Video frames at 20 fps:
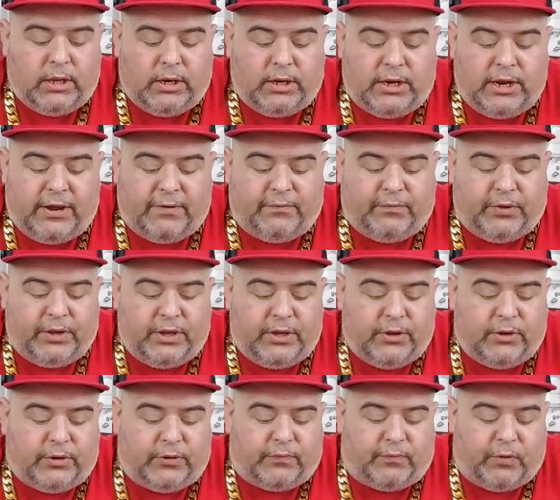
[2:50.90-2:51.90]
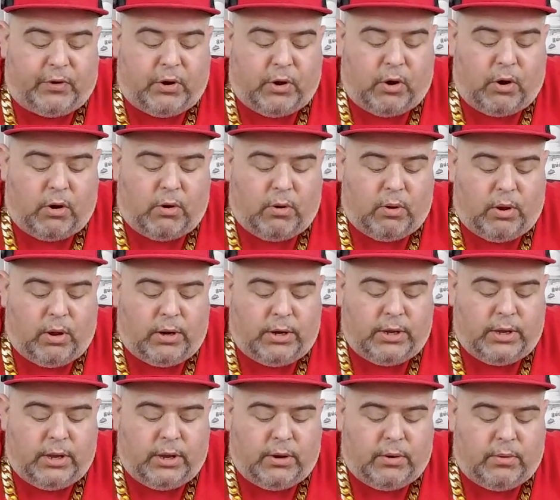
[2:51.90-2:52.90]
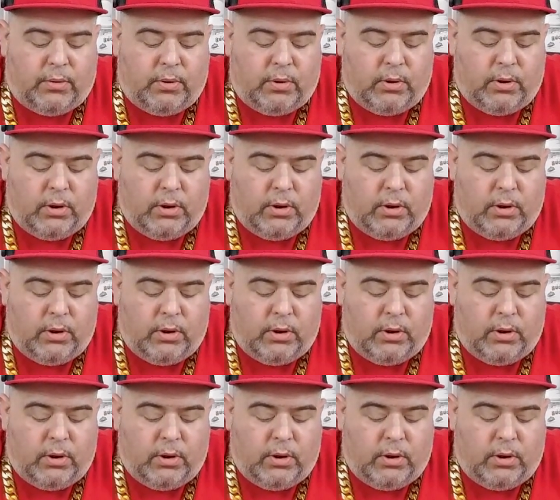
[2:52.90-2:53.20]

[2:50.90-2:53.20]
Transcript: definitely used for car audio.